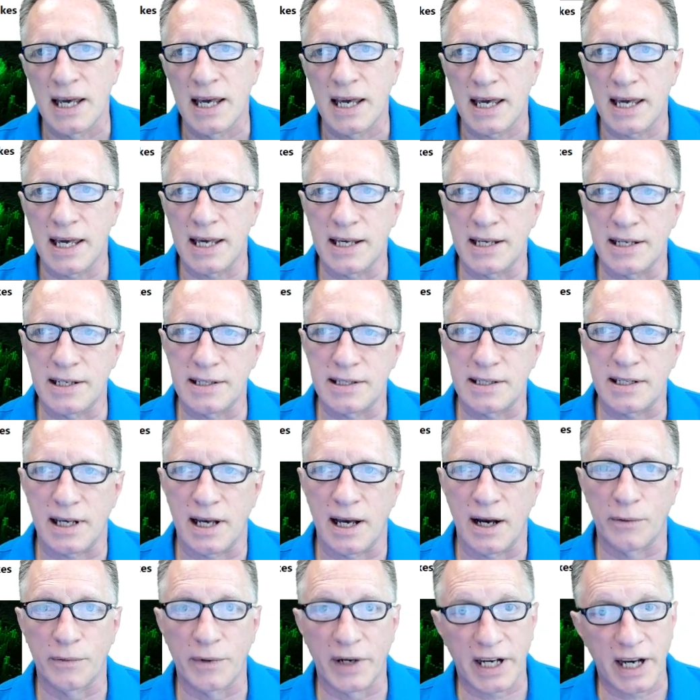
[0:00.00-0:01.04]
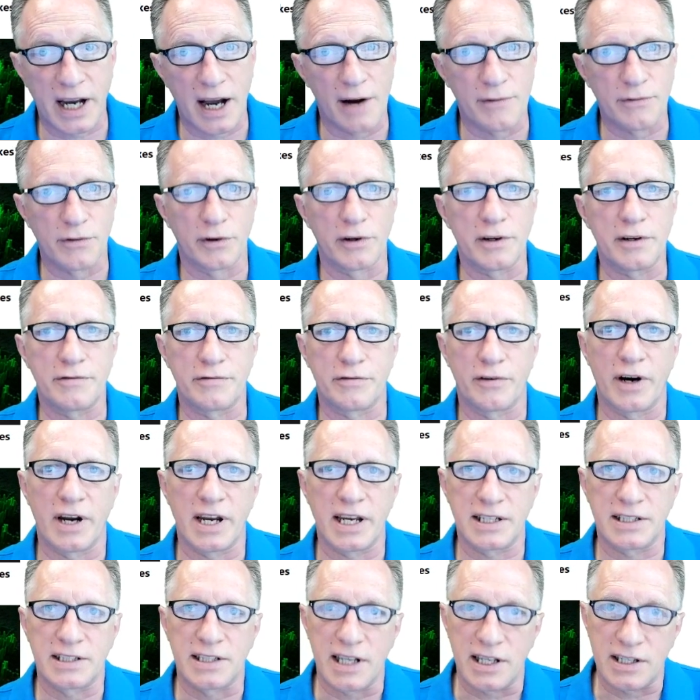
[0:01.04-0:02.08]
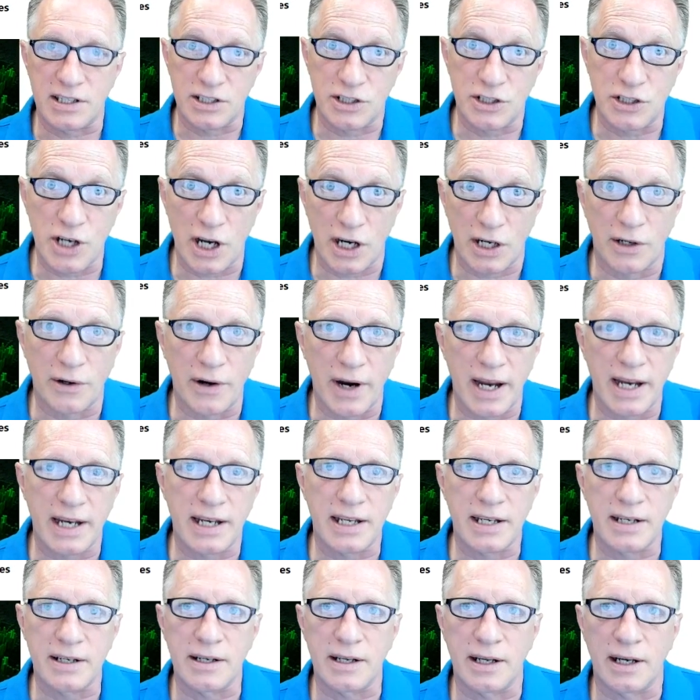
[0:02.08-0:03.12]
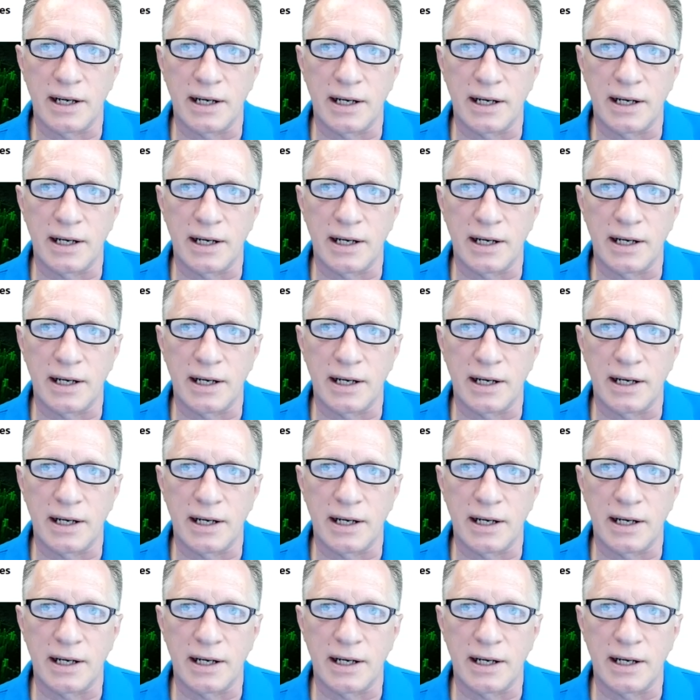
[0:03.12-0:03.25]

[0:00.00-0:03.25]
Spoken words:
is a recovery phrase that's generated